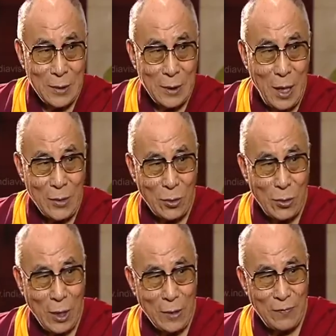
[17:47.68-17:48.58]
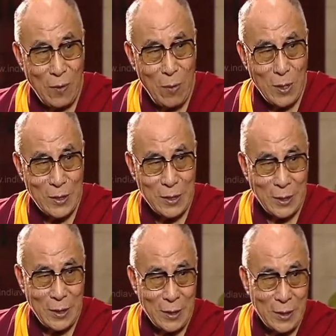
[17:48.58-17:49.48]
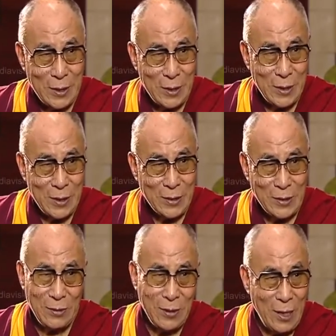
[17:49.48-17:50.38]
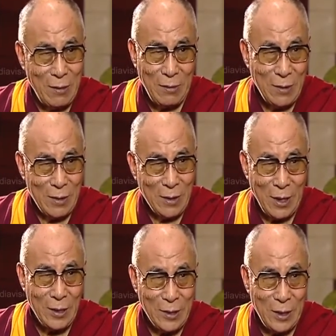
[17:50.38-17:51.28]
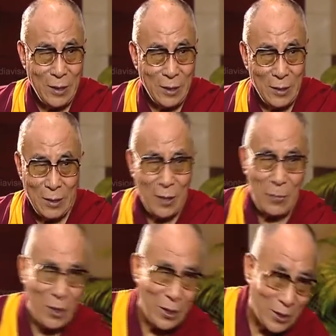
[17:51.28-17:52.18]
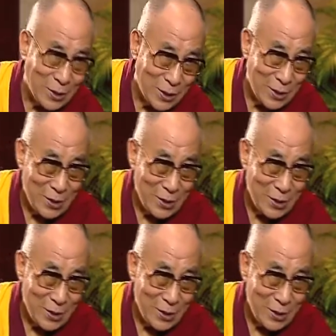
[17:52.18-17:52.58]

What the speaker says: I don't like formality. So now I really liberated.